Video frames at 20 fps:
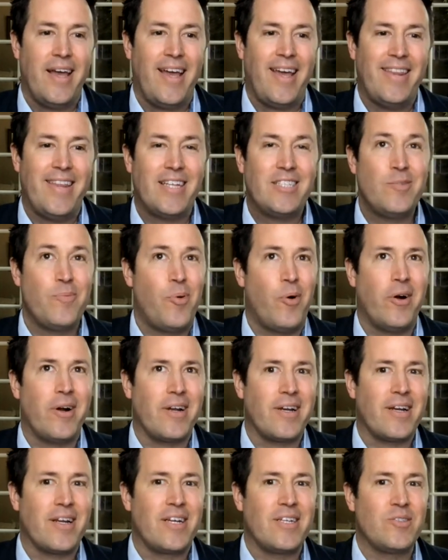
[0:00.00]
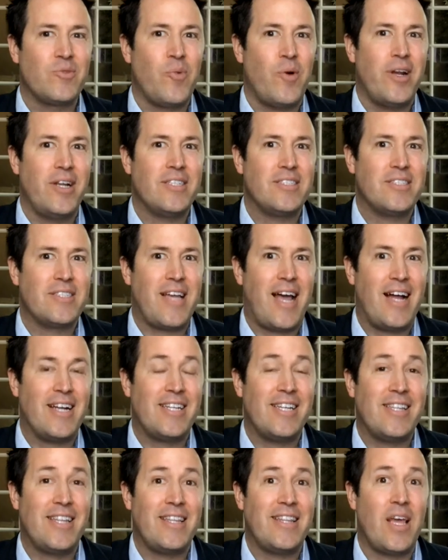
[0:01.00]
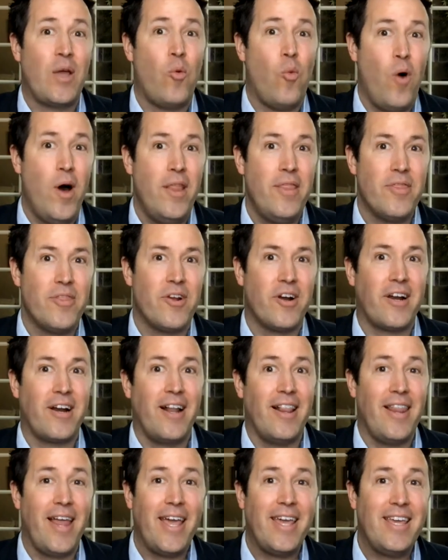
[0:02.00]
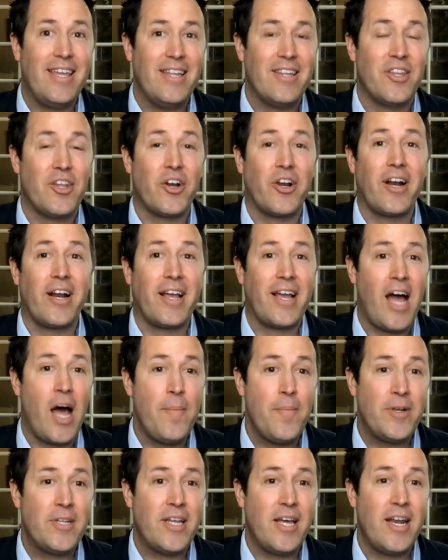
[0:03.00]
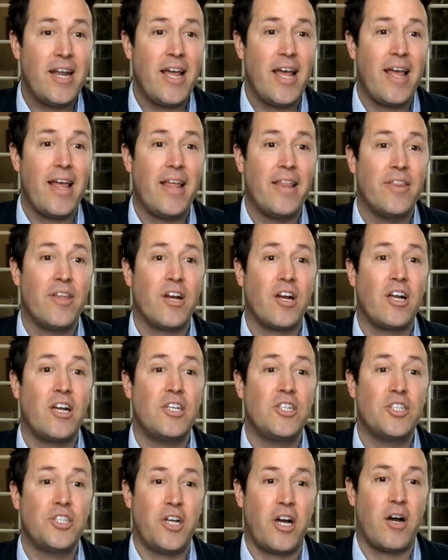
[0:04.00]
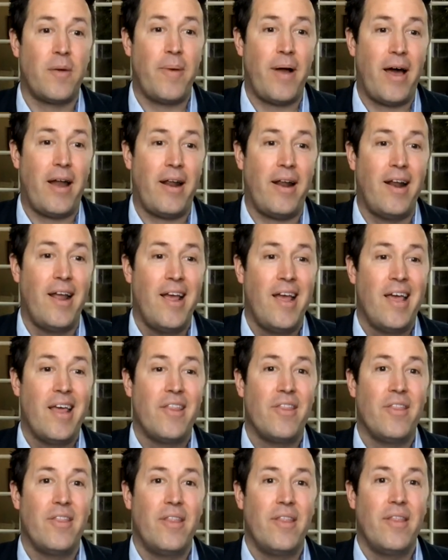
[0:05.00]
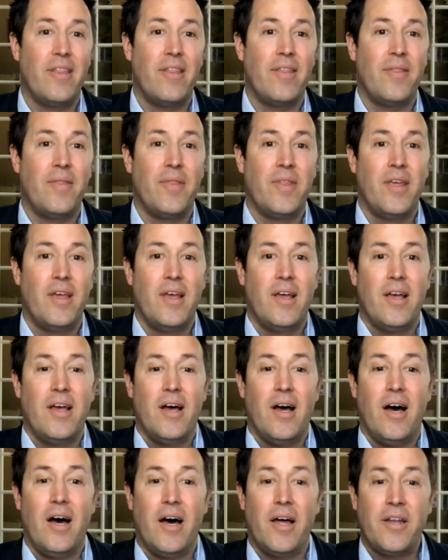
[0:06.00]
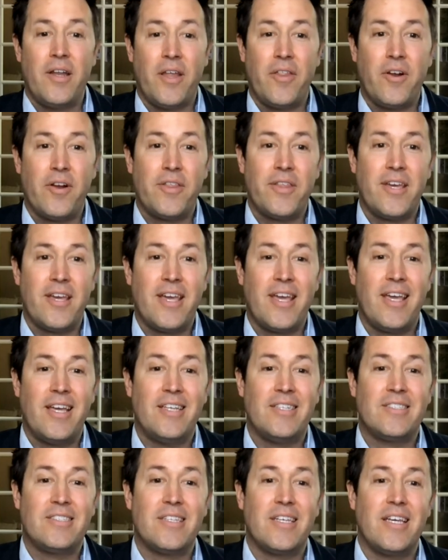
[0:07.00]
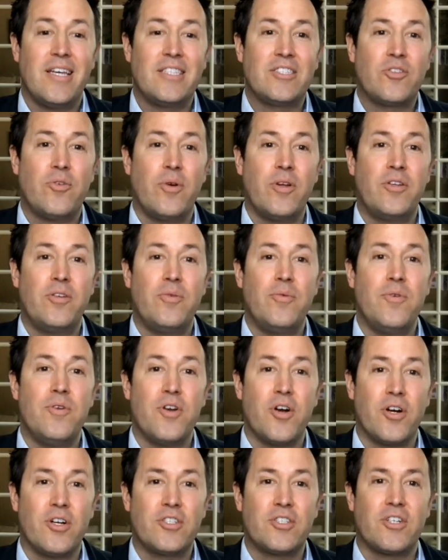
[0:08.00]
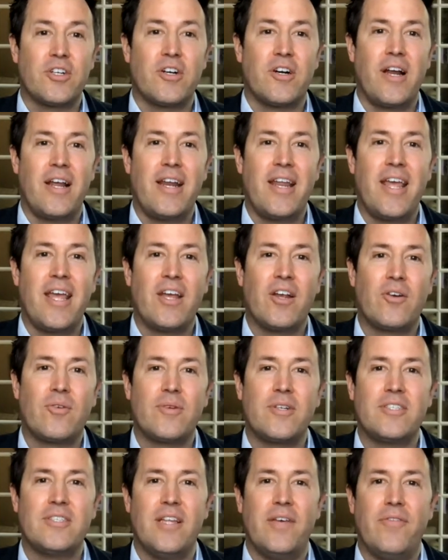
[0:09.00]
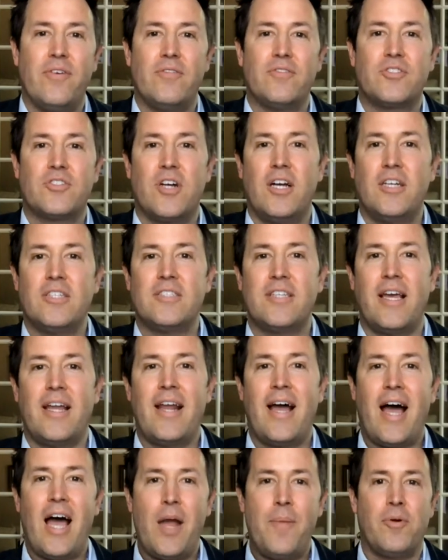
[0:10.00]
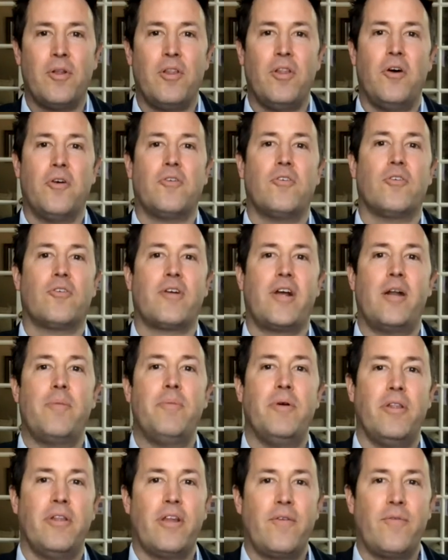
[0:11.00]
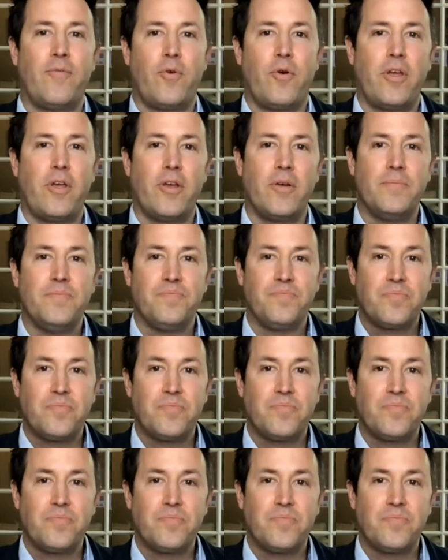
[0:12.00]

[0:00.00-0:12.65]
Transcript: And that's important because when it's content that they want, they're going to like it, they're going to comment on it, they're going to share about it. Another thing is it's going to nurture an increased level of trust and hyperlocal credibility for you.